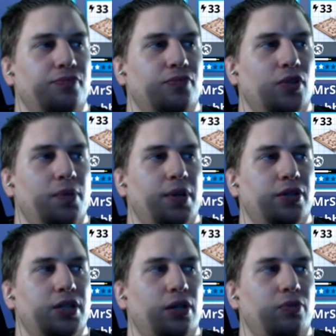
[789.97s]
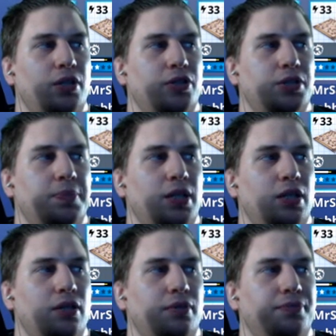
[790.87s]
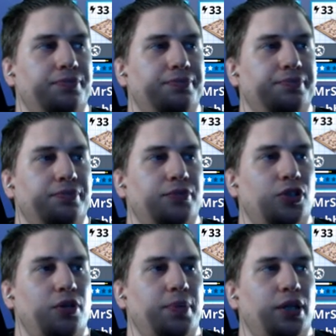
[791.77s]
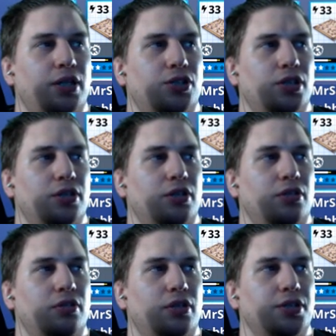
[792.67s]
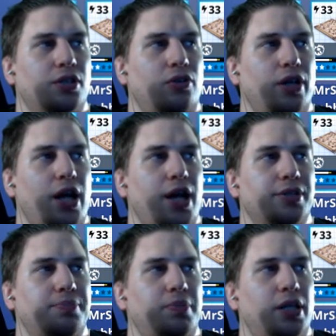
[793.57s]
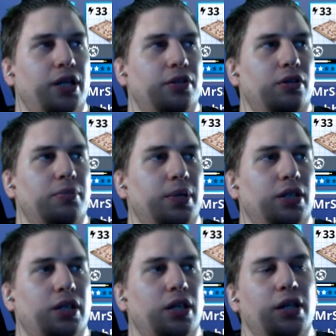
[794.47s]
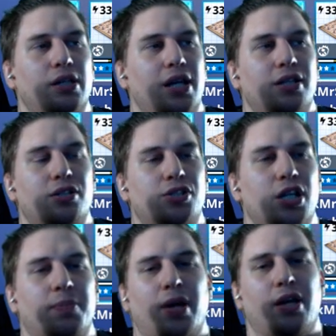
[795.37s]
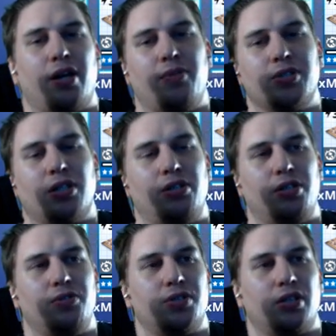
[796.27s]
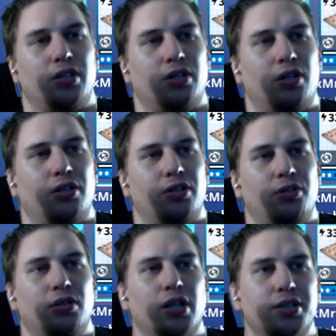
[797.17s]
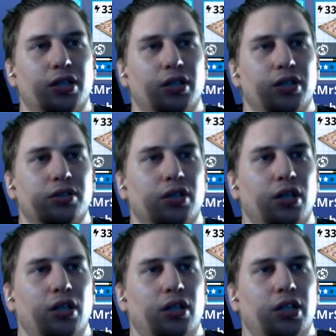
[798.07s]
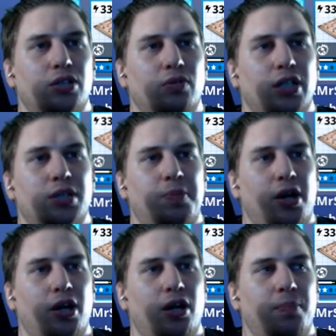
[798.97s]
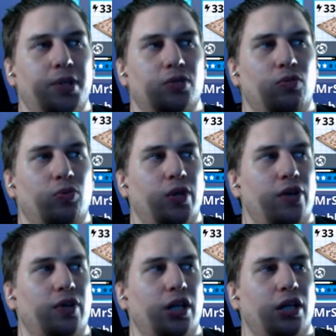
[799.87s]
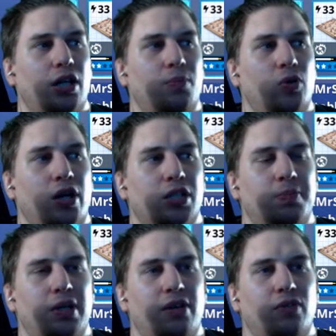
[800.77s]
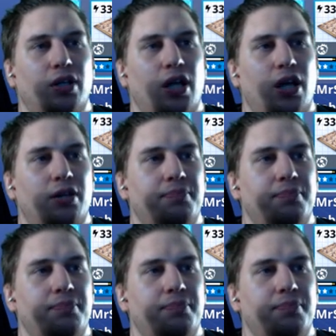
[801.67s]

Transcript: I mean, I'll take reload speed. Durability shit though, because it already has plenty of durability. And they're cheap. I was underutilizing these. This one needs brought up. This one will never get any more XP ever again.